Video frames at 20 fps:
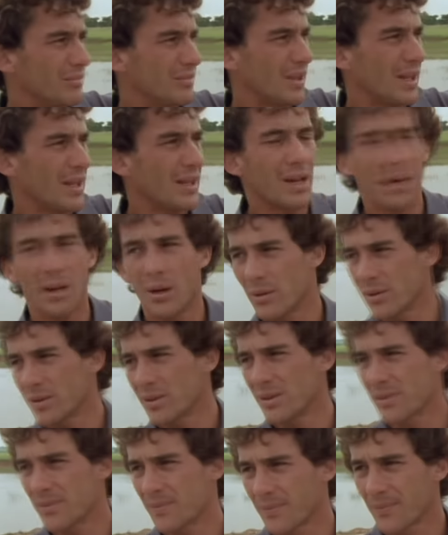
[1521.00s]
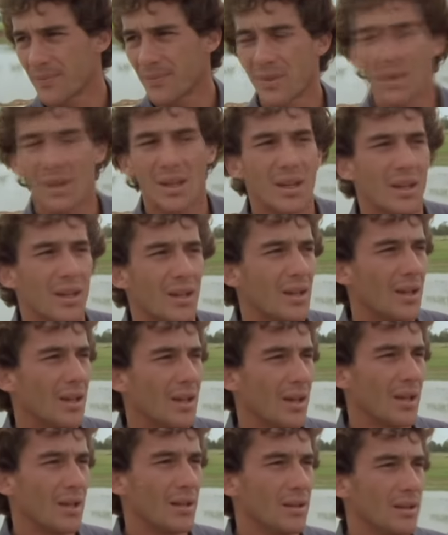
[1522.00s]
10 houses
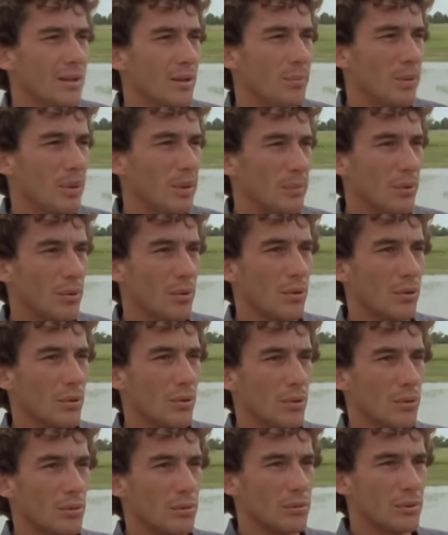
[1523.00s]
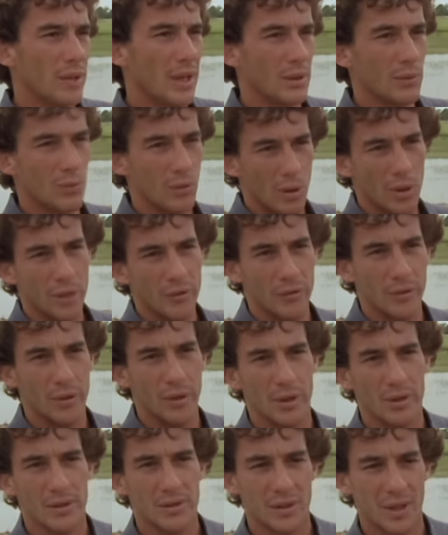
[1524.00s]
and the people who then work
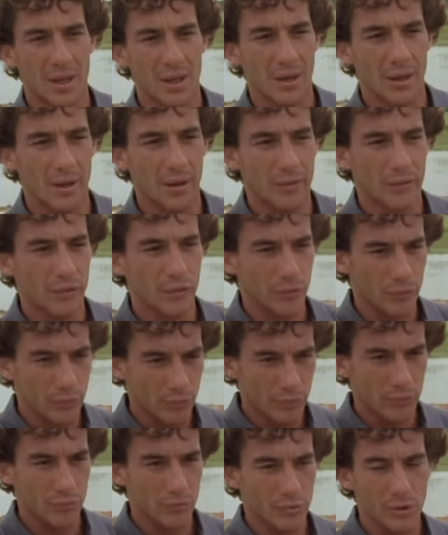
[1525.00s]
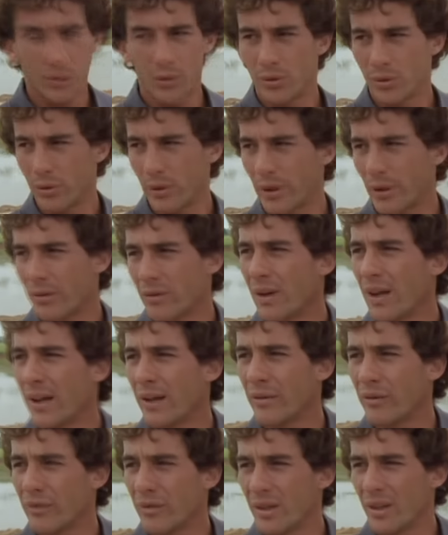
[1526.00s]
for us can have a good way of
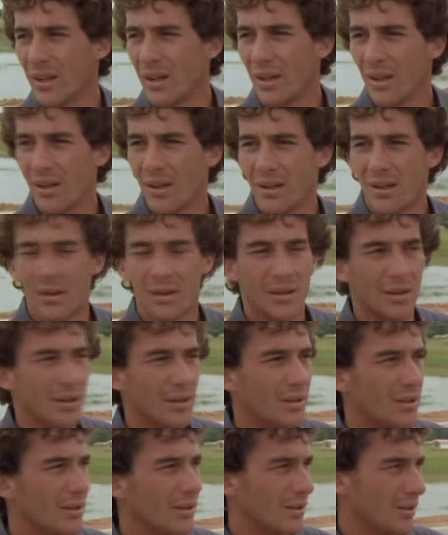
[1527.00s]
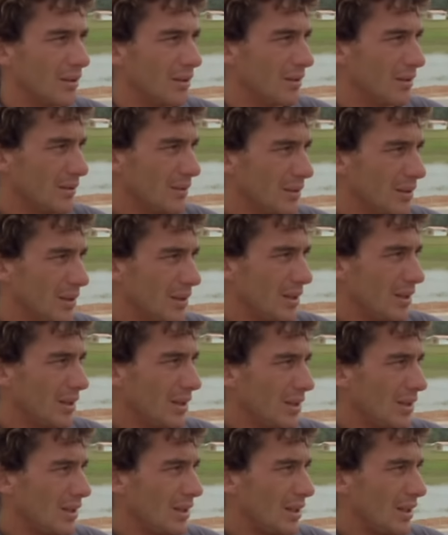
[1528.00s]
life. Uh,
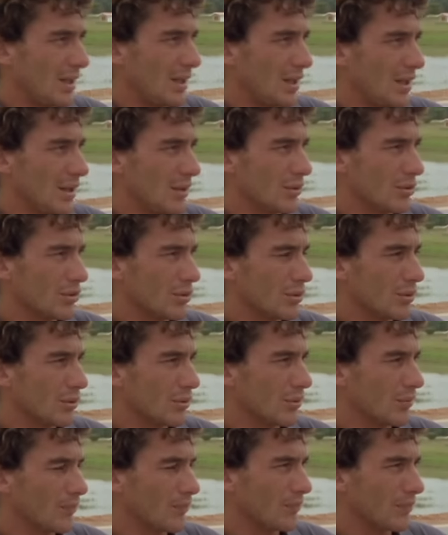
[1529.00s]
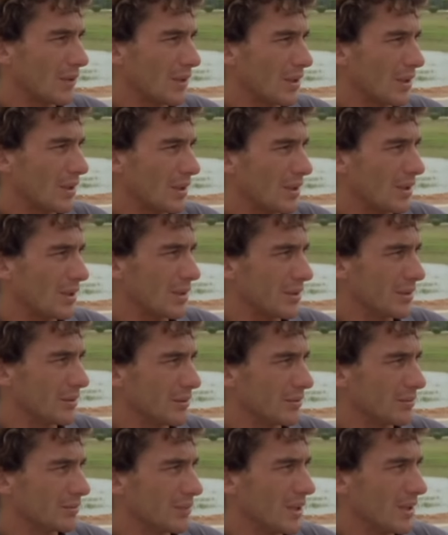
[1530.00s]
and also
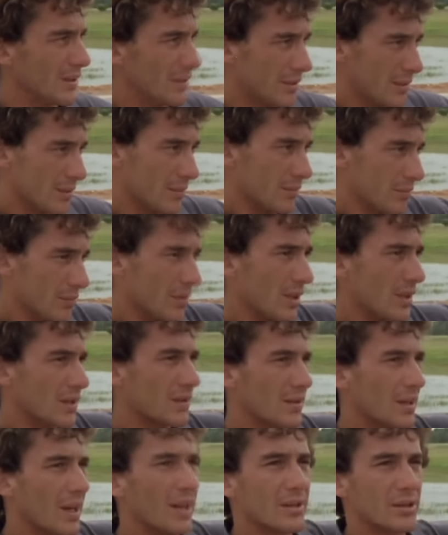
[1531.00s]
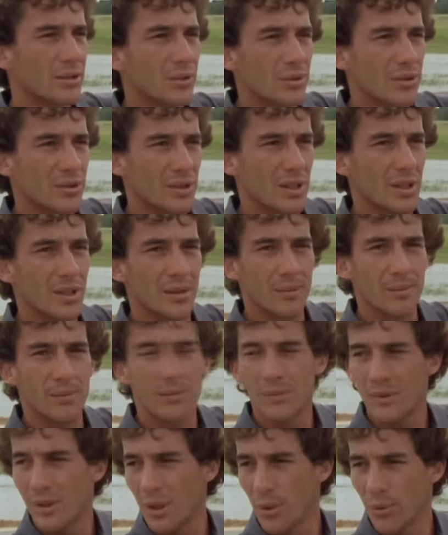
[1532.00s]
uh, it's it's nice to see
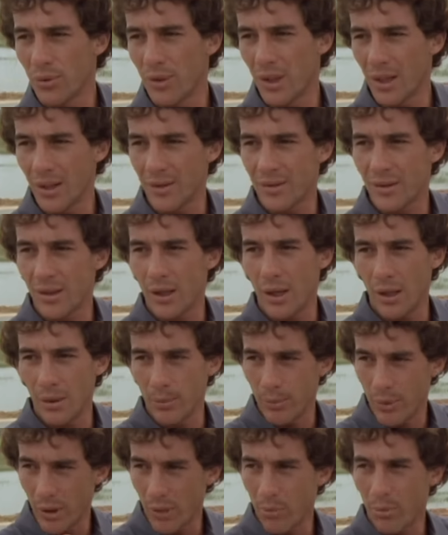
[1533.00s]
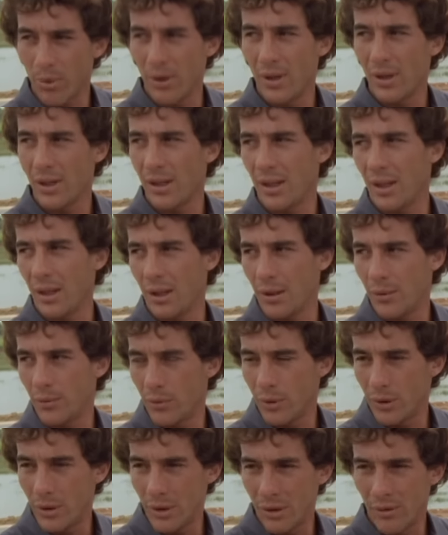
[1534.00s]
new things done properly
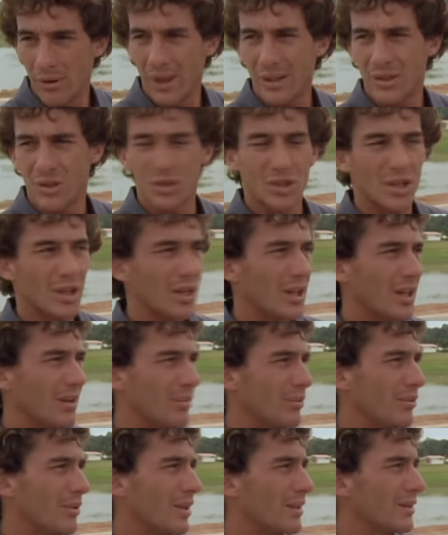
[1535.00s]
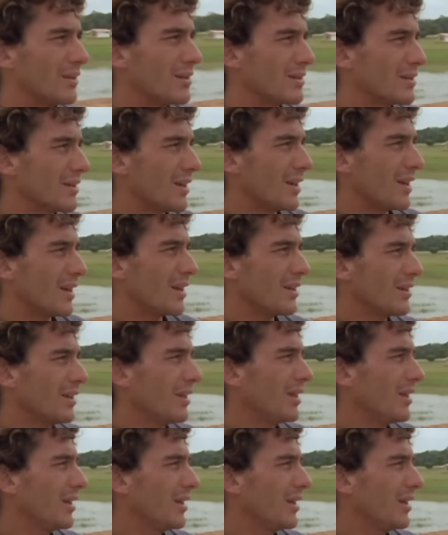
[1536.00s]
with the right shape, right design,